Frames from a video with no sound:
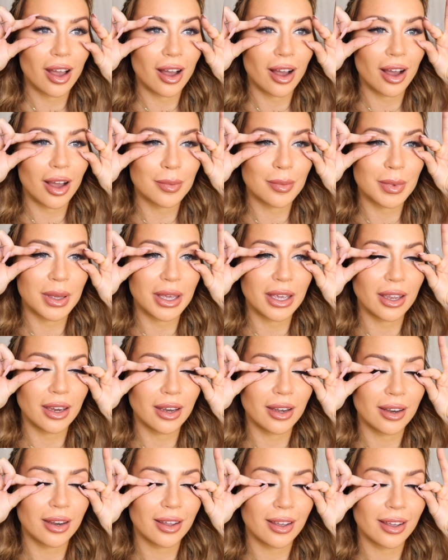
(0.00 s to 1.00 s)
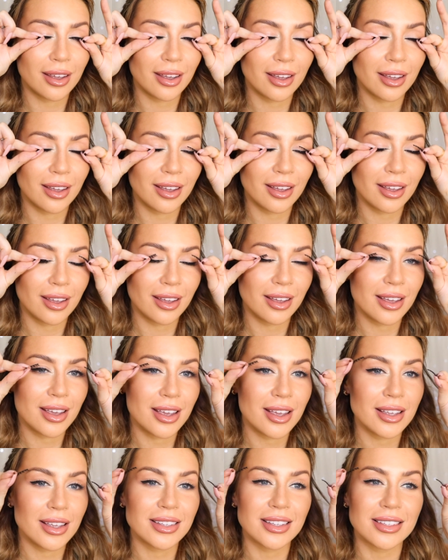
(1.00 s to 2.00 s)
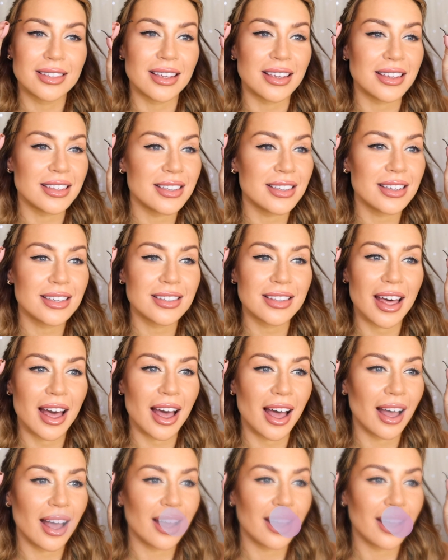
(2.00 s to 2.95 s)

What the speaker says: I mean, it's as easy as that.